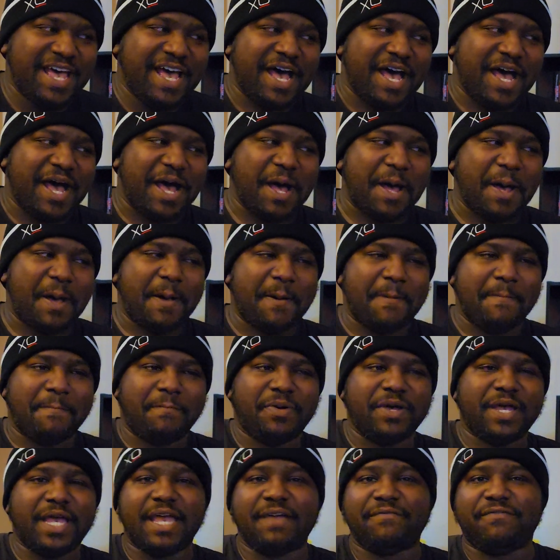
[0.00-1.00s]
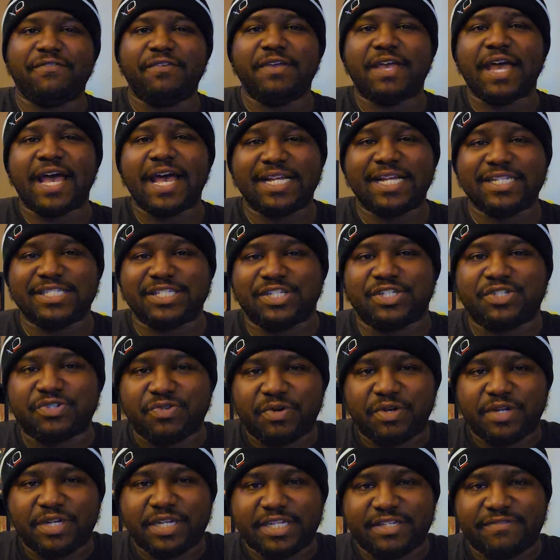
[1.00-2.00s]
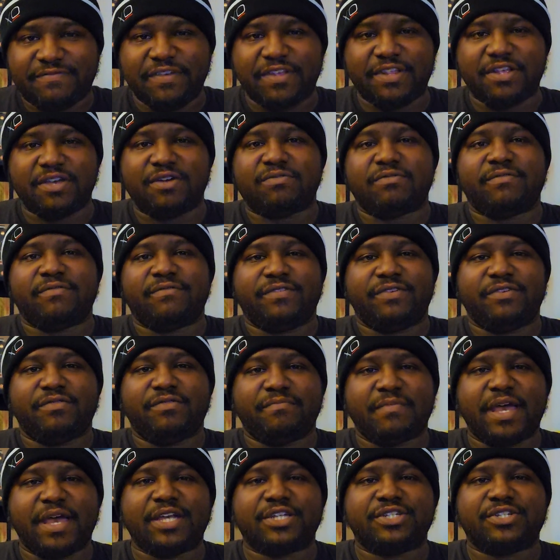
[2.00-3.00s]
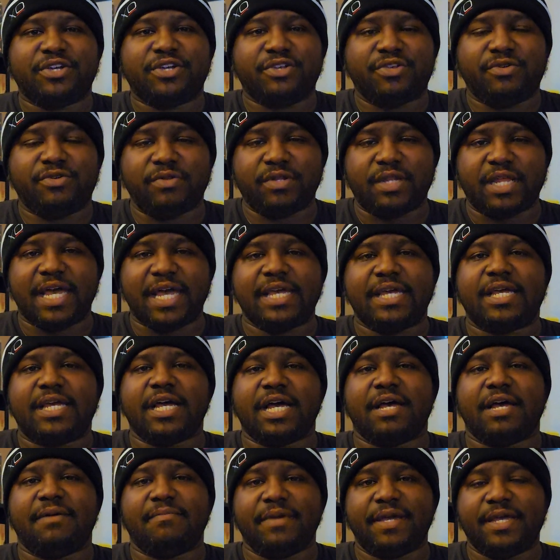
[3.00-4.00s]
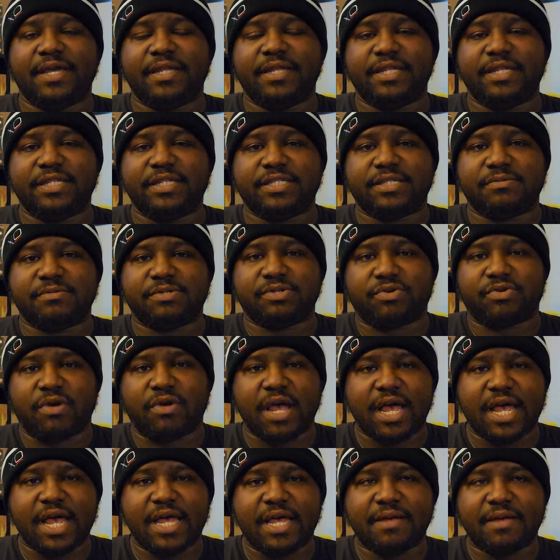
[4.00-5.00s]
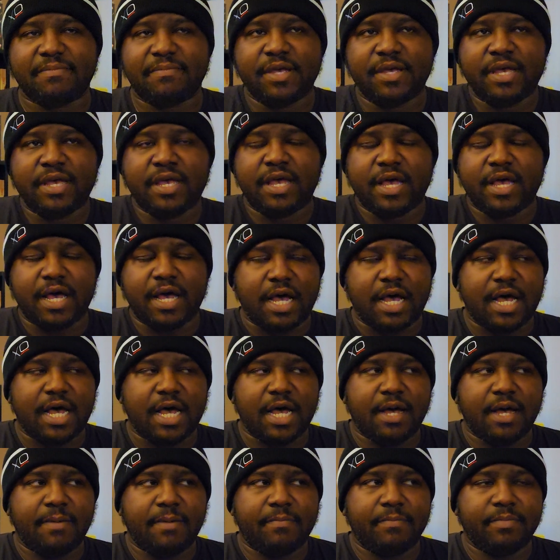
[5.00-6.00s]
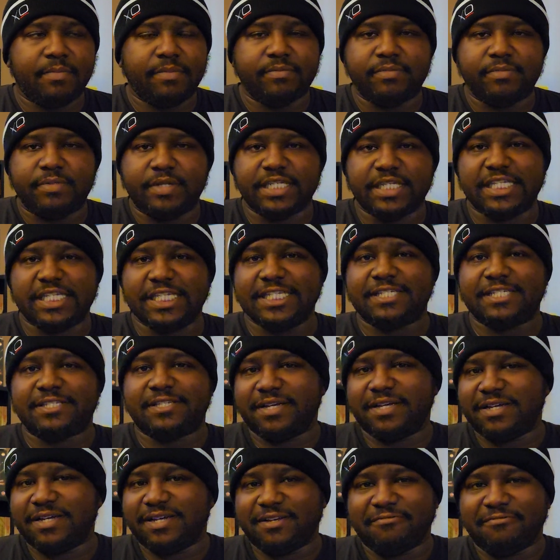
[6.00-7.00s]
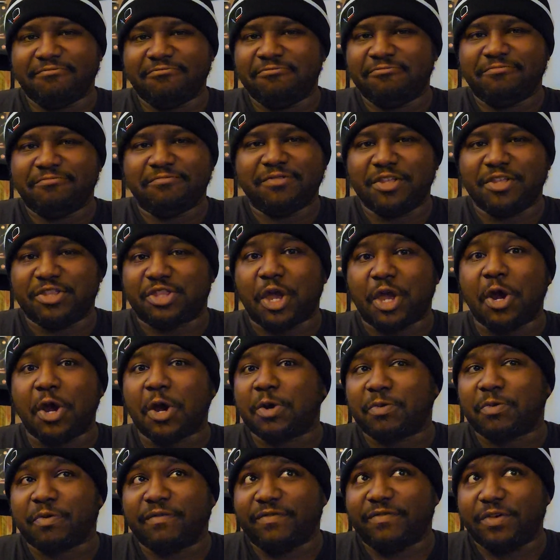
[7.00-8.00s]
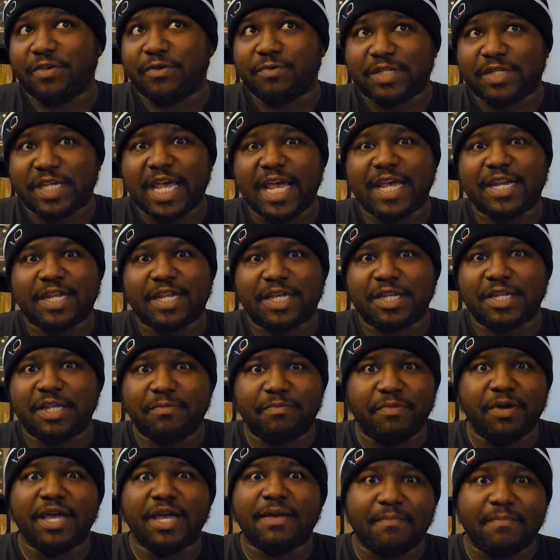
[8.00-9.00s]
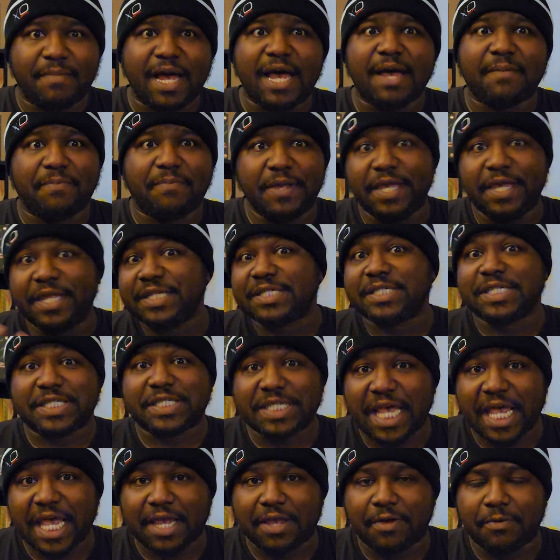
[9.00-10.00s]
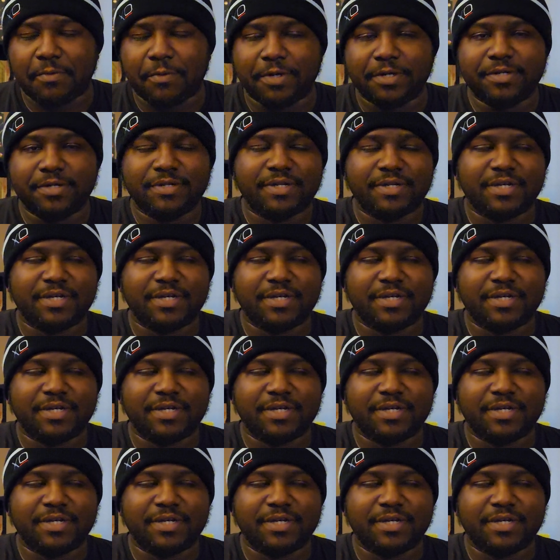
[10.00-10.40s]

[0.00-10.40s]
But if you guys enjoyed this video review, make sure you like, comment, and subscribe. This is the third review technically, but in my opinion, is the second one.